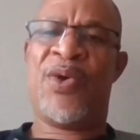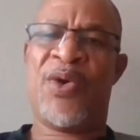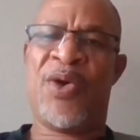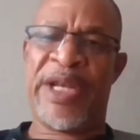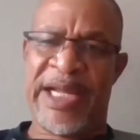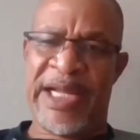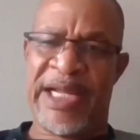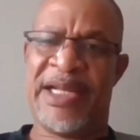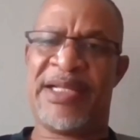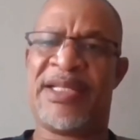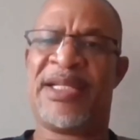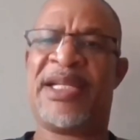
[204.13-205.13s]
on
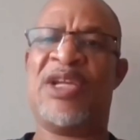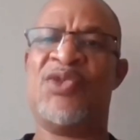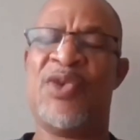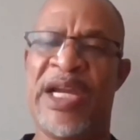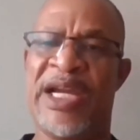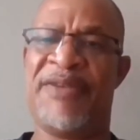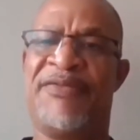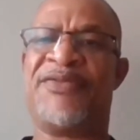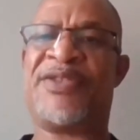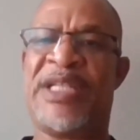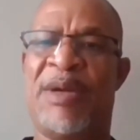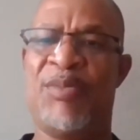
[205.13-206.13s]
earth can you have
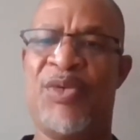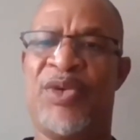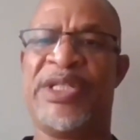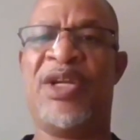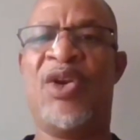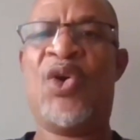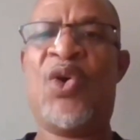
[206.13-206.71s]
somebody